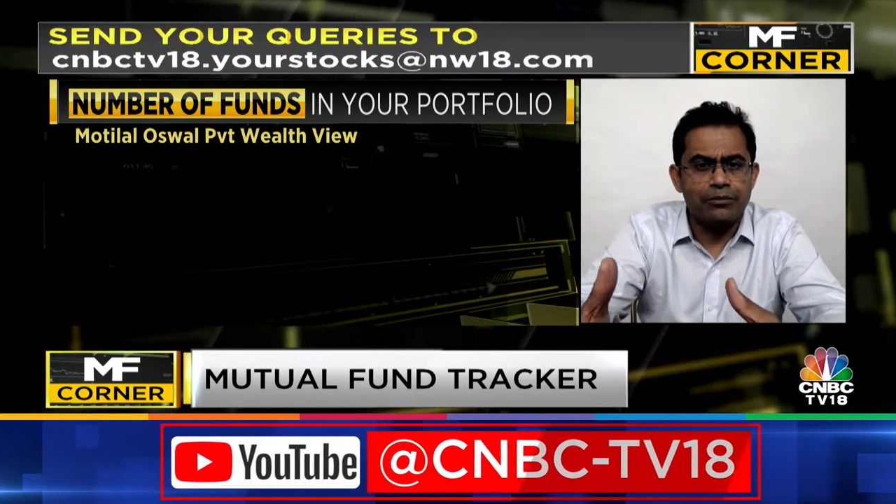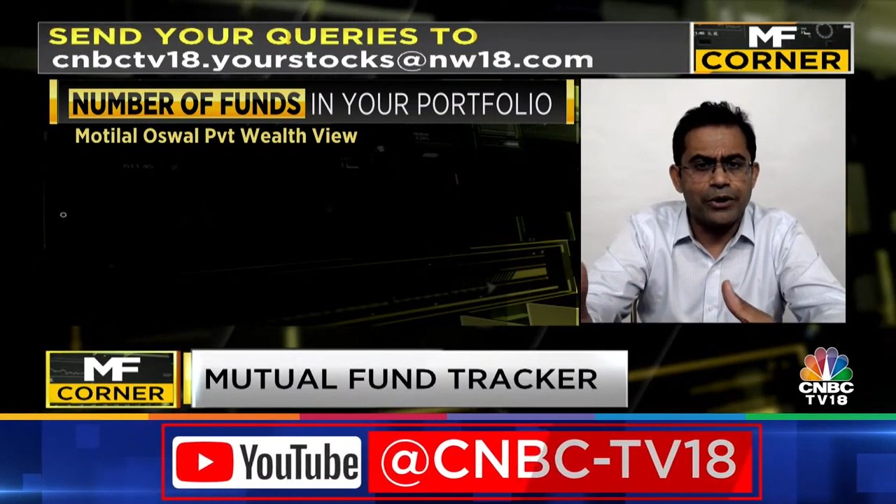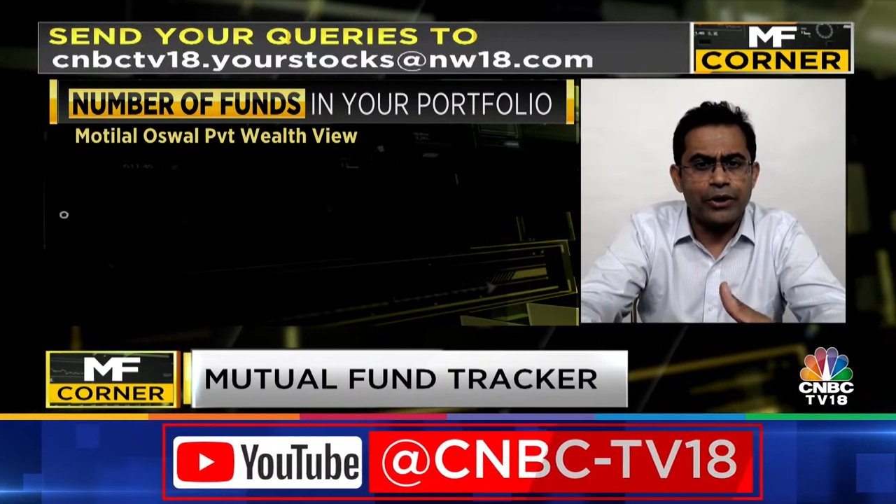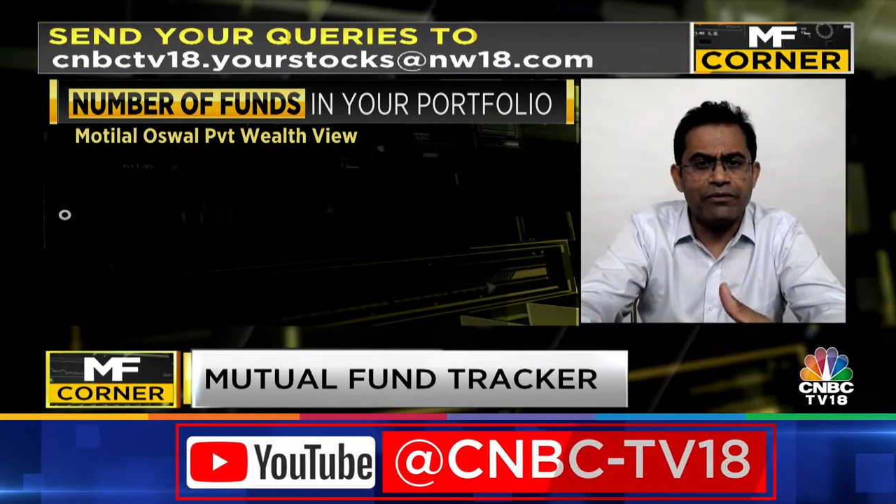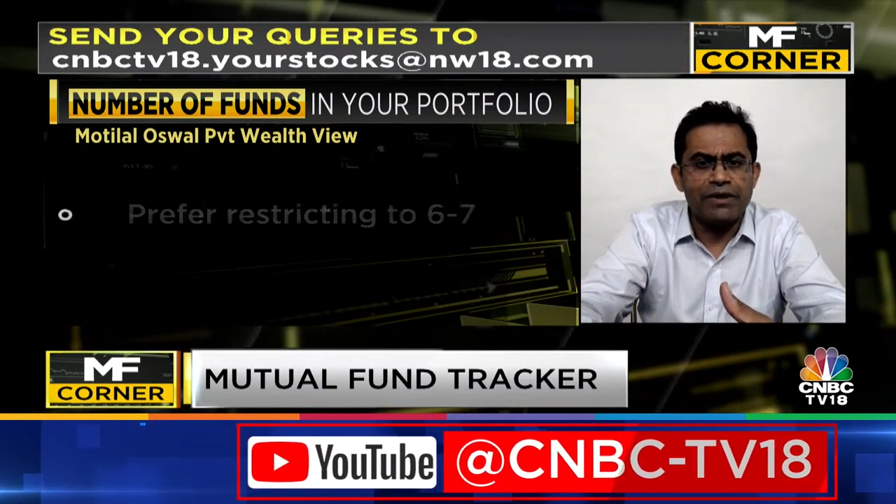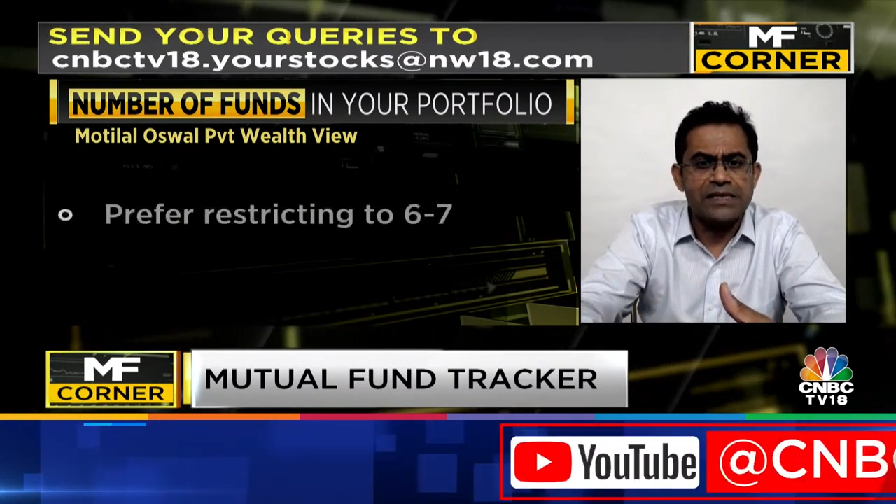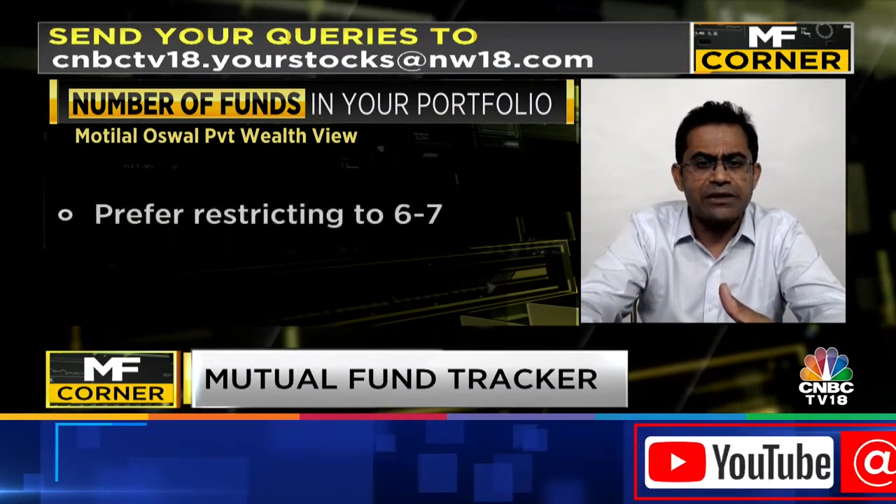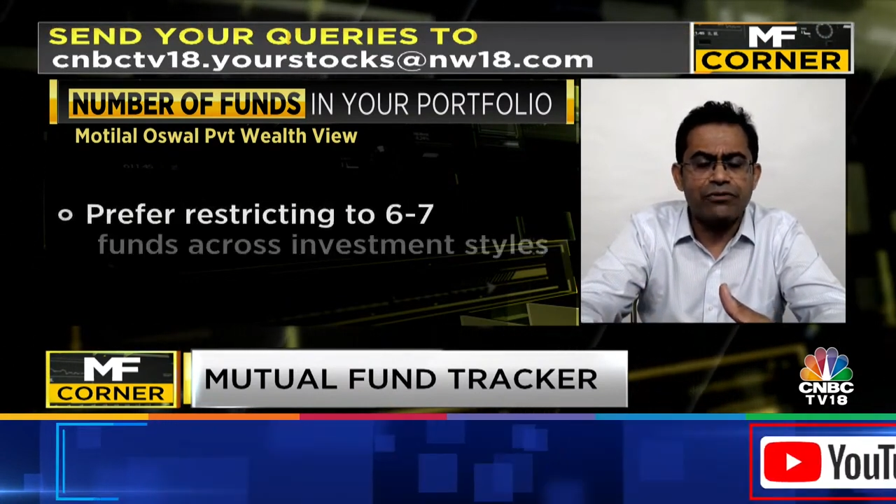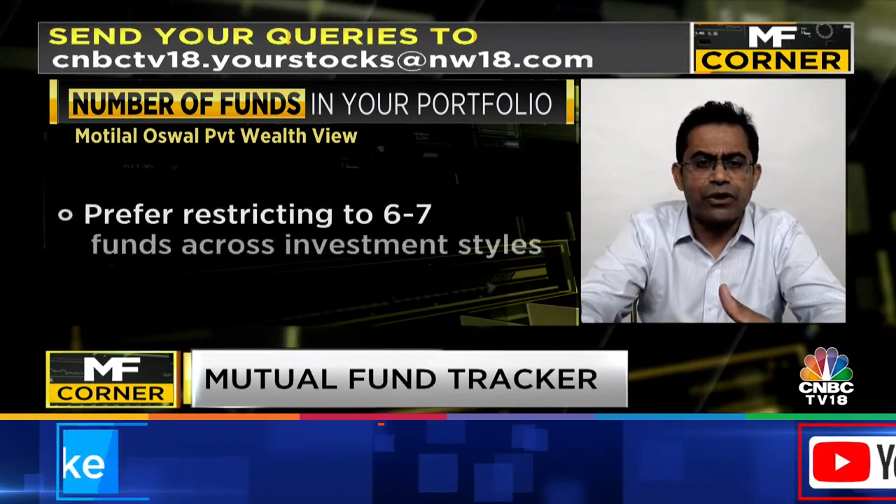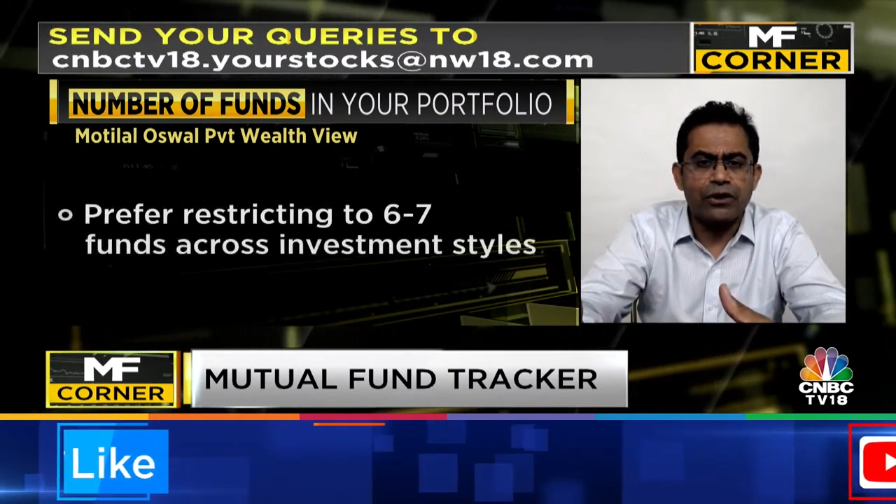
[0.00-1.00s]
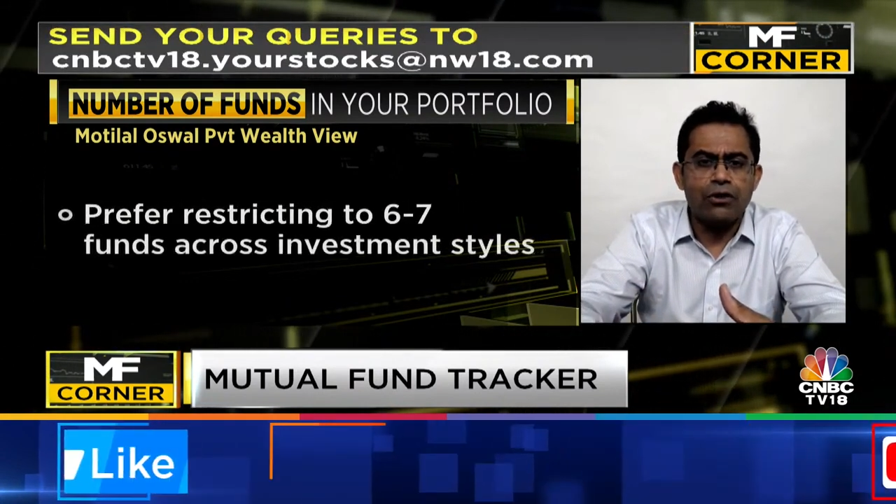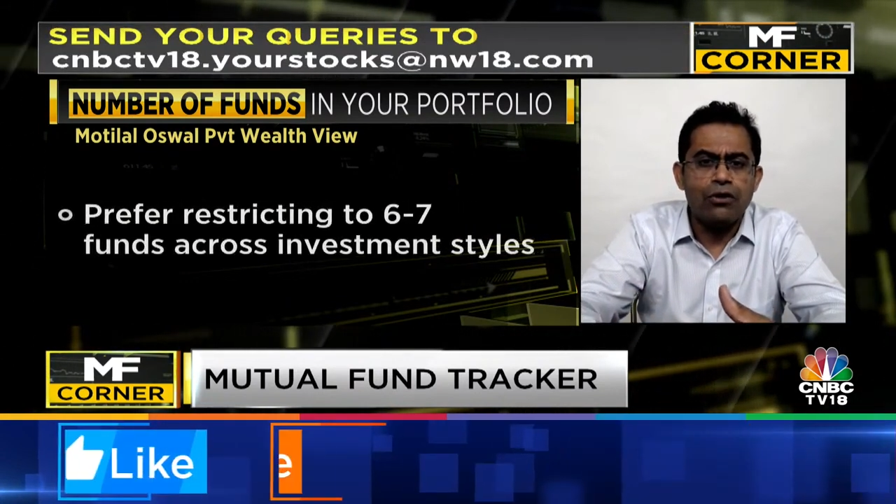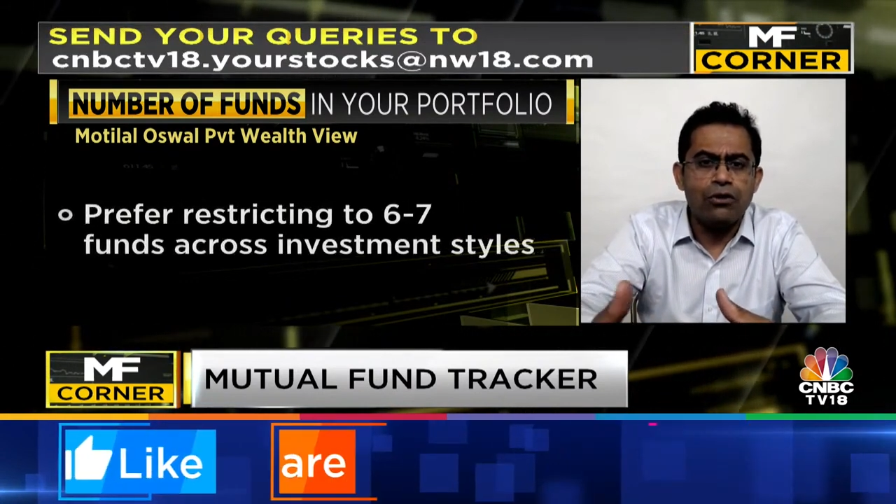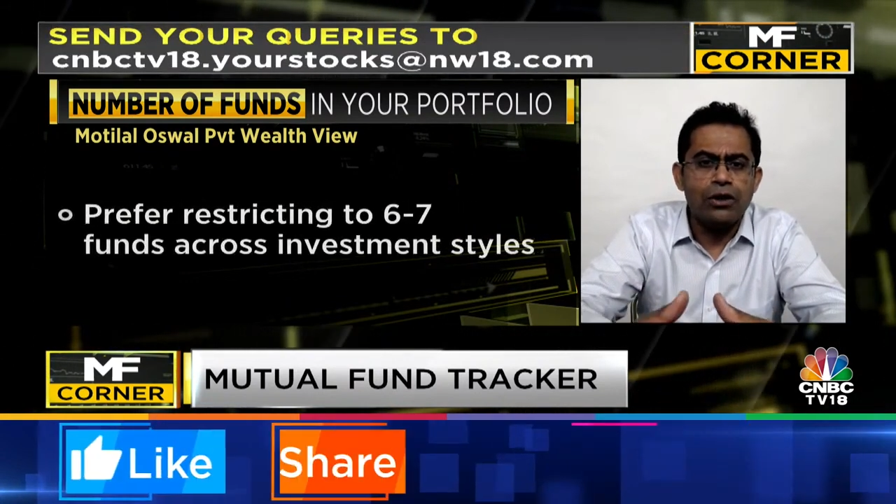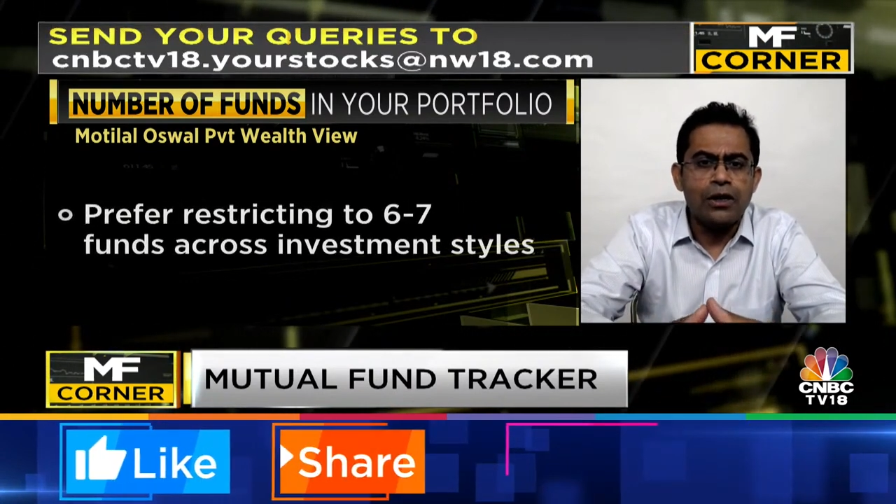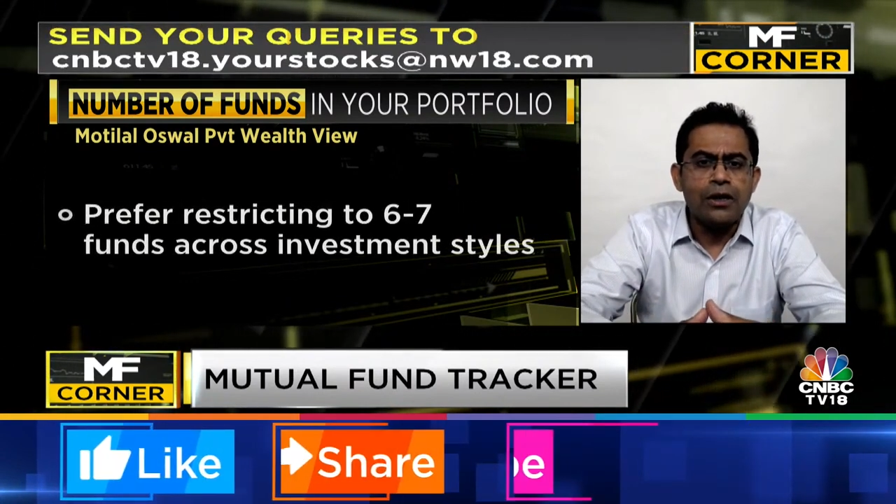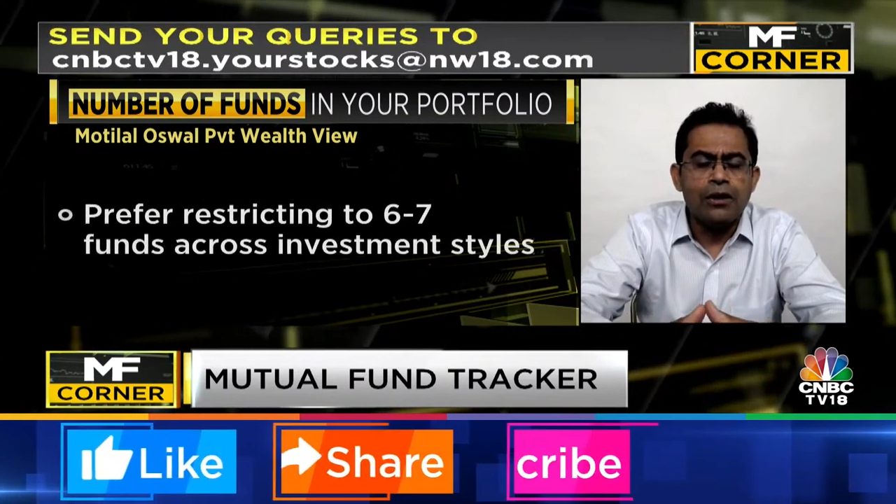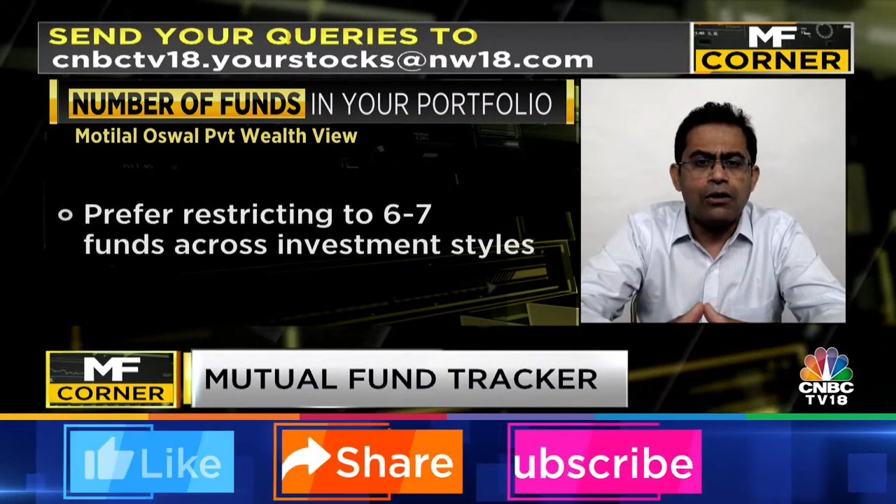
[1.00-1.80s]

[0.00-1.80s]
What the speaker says: investing for a goal